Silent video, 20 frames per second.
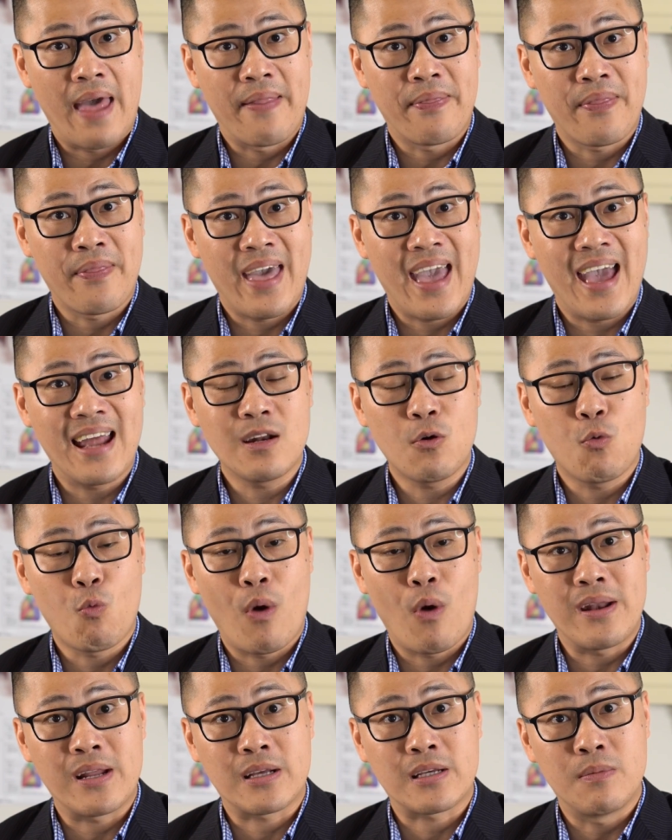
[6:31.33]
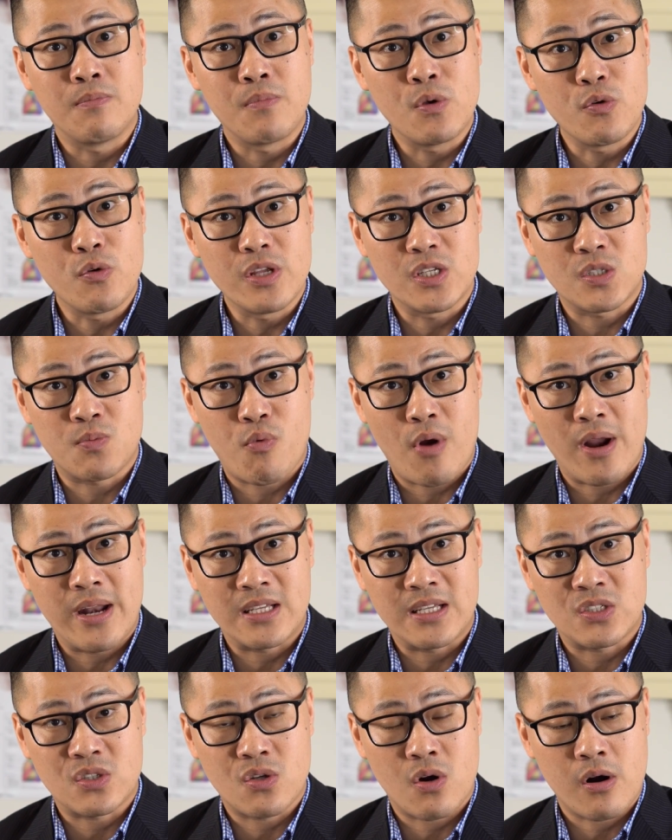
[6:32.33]
And then when the community
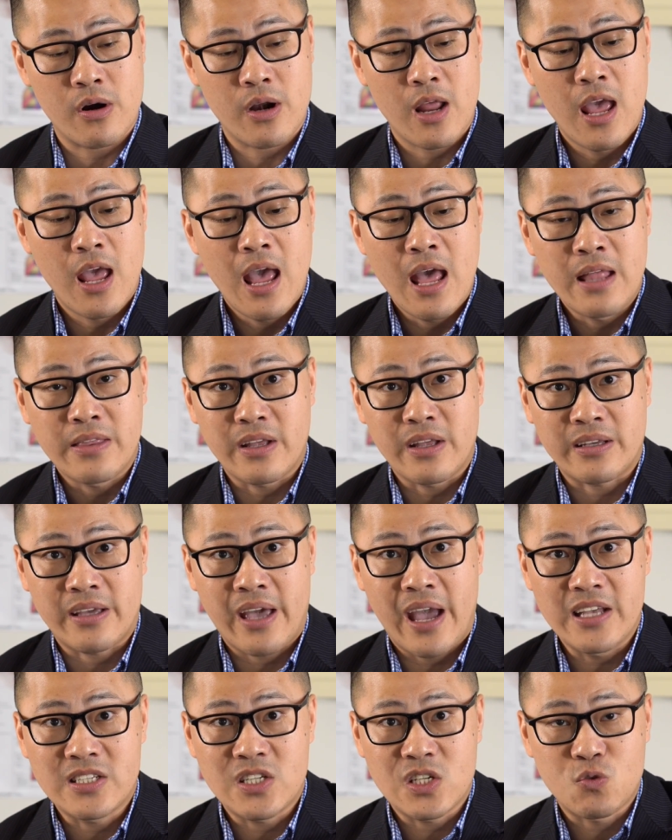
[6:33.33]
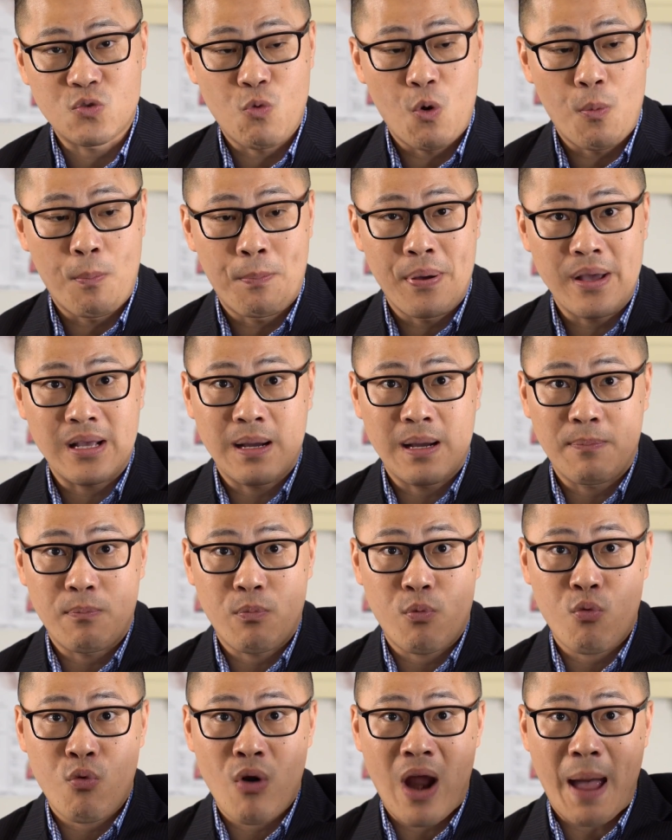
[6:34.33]
spreading start, the cases will pick up
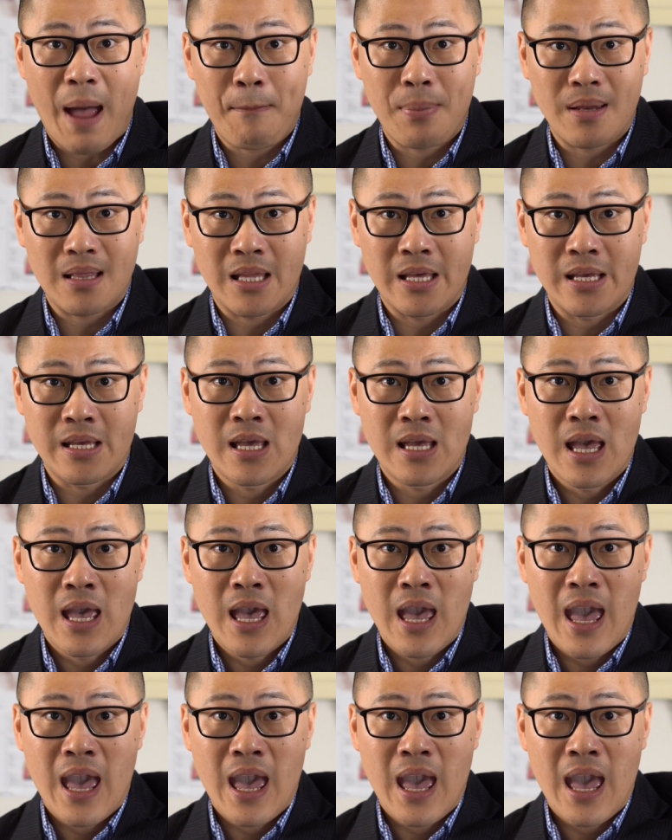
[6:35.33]
rapidly.